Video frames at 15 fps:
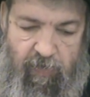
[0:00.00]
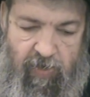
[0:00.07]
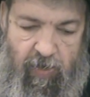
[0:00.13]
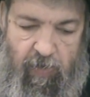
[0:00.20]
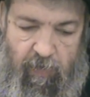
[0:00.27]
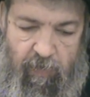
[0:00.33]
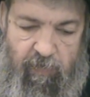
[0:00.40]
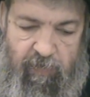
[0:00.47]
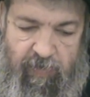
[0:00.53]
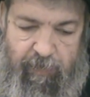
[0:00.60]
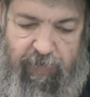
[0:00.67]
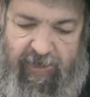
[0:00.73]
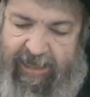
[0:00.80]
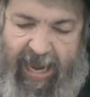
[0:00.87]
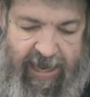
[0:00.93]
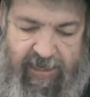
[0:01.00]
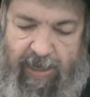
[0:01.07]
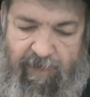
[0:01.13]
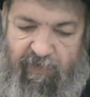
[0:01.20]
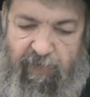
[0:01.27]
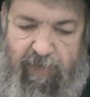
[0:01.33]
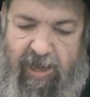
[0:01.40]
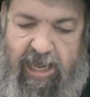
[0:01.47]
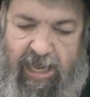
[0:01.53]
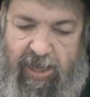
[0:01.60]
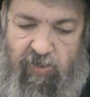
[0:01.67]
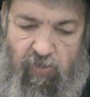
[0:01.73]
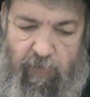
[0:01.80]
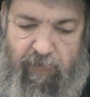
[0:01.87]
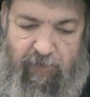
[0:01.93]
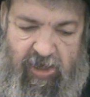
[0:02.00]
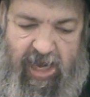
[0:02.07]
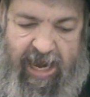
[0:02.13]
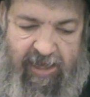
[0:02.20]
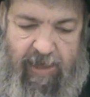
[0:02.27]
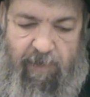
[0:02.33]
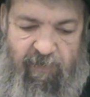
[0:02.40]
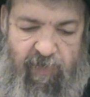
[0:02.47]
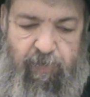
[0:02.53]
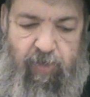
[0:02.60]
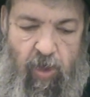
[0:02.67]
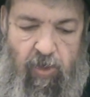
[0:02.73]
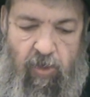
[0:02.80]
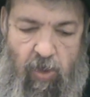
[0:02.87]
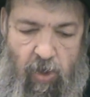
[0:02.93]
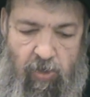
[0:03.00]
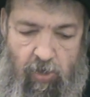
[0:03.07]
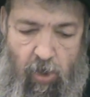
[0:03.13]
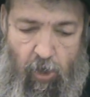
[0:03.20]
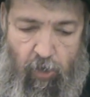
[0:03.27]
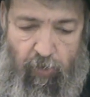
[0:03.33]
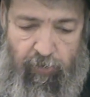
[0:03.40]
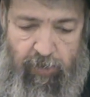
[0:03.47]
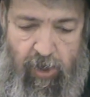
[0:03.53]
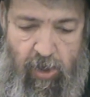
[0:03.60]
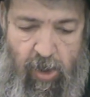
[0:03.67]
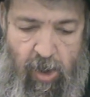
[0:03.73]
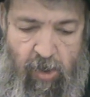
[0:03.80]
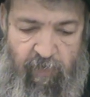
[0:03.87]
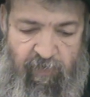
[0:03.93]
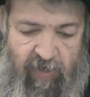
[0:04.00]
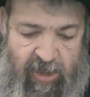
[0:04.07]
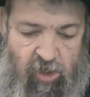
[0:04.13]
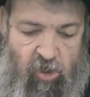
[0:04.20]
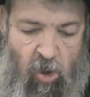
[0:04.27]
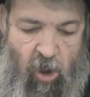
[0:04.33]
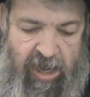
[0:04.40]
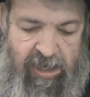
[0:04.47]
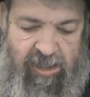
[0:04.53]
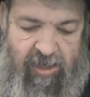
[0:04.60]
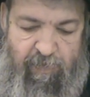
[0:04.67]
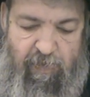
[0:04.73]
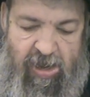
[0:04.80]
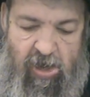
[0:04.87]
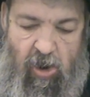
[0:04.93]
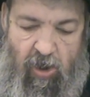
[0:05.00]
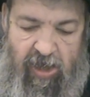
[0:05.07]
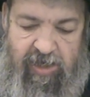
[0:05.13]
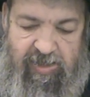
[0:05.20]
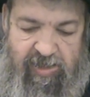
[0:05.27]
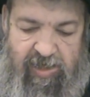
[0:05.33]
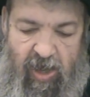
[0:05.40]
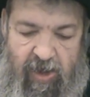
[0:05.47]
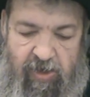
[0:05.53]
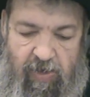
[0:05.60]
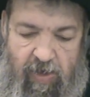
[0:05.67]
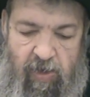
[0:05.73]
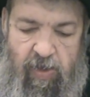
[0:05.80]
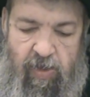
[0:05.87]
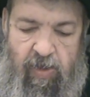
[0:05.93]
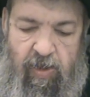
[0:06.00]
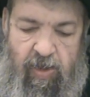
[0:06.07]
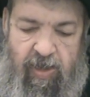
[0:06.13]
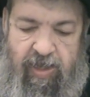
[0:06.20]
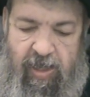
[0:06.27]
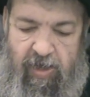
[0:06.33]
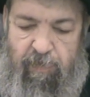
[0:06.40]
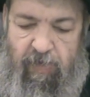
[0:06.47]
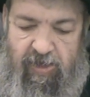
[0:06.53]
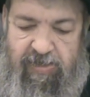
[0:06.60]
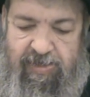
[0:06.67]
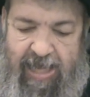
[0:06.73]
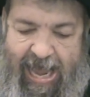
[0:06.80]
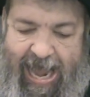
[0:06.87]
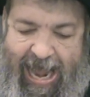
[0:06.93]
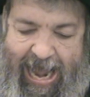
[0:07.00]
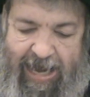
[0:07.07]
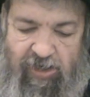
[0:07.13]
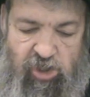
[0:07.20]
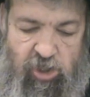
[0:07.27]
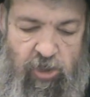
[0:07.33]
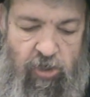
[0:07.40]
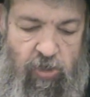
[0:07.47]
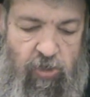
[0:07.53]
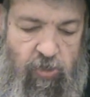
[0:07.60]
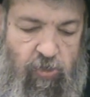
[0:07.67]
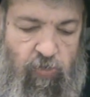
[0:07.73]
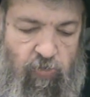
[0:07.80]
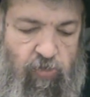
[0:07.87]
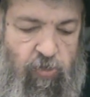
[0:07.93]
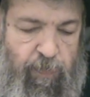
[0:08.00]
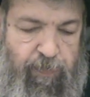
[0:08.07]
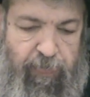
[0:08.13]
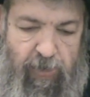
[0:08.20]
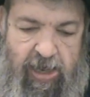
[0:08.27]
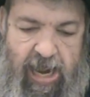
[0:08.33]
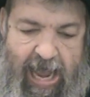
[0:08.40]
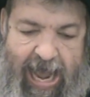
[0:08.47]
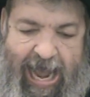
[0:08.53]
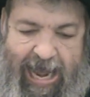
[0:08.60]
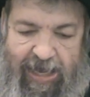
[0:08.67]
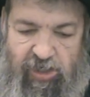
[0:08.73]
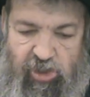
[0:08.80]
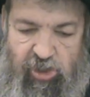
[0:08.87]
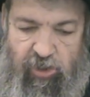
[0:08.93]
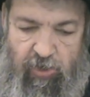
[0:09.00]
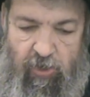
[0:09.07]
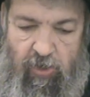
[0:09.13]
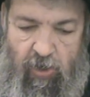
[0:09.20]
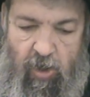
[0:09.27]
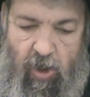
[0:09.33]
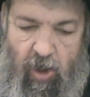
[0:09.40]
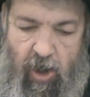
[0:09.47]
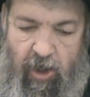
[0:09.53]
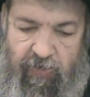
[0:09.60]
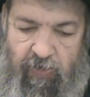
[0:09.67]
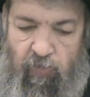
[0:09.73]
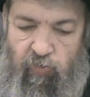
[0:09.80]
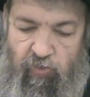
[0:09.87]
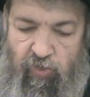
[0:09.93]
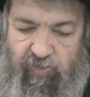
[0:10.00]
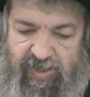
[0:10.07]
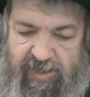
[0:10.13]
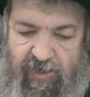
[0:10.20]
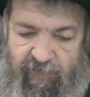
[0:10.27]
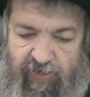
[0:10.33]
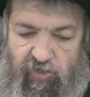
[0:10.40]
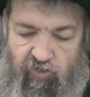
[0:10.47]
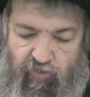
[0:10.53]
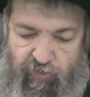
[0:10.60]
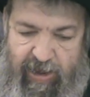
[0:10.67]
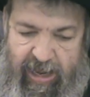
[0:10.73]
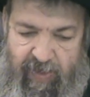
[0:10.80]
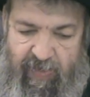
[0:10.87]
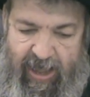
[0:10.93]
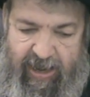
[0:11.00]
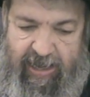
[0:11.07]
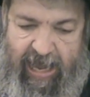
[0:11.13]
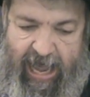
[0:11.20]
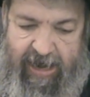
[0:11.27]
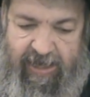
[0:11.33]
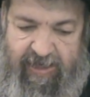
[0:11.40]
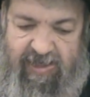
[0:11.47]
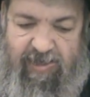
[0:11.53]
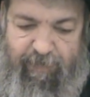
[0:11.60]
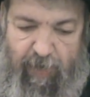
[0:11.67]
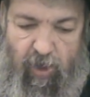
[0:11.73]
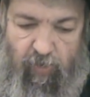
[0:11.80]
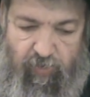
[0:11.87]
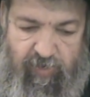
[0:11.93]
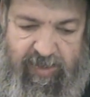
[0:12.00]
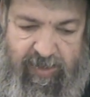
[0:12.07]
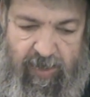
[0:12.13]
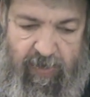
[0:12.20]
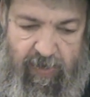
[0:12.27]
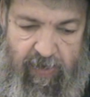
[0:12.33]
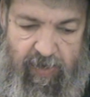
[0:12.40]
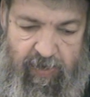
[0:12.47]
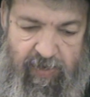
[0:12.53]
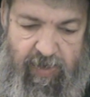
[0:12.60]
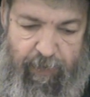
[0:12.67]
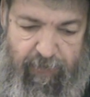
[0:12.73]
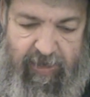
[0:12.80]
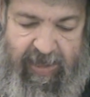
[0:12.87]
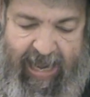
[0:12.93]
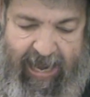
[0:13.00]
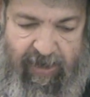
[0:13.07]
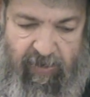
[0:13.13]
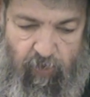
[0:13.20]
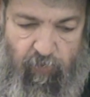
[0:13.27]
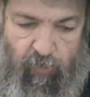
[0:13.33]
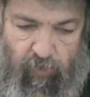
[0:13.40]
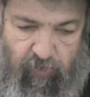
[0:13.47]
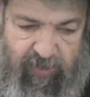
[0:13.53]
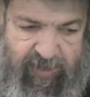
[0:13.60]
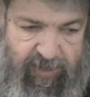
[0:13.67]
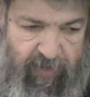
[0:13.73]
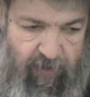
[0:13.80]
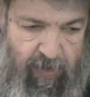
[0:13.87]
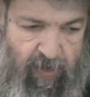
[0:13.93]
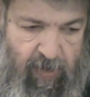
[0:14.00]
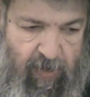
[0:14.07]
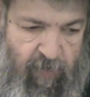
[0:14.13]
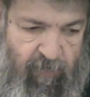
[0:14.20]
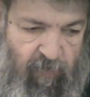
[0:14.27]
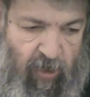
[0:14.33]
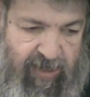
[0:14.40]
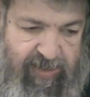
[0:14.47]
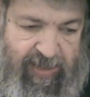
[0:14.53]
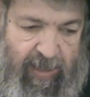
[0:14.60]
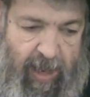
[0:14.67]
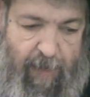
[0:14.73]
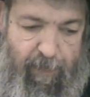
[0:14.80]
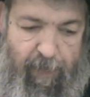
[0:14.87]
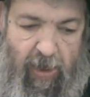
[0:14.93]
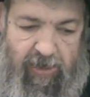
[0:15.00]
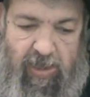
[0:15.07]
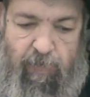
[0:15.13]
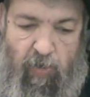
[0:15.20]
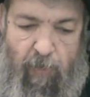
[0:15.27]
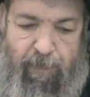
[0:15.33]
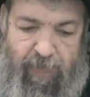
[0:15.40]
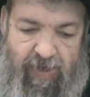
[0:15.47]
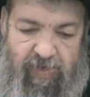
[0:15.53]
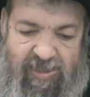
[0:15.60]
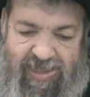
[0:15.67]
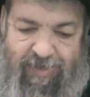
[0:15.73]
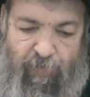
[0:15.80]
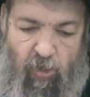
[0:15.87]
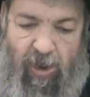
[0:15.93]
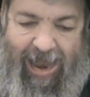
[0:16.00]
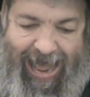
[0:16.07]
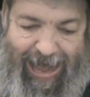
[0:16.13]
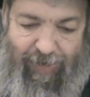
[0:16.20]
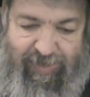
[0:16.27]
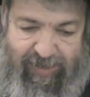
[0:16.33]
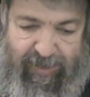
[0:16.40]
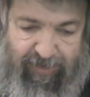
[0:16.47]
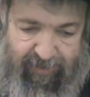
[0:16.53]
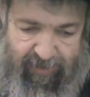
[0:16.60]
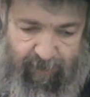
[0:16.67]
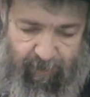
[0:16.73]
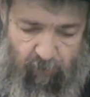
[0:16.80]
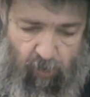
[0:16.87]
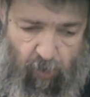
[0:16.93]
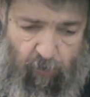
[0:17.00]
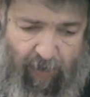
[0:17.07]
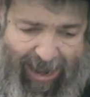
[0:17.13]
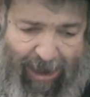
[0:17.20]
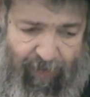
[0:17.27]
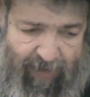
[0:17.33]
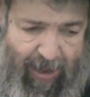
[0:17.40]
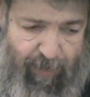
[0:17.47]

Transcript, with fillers: to, to, protect them from the heat or protect them from the uh, cold. The kaitmin oisan, uh, kitma is ash. You could put ash on the roots of a tree that got exposed to protect the roots. Voice and lambatim or build small houses around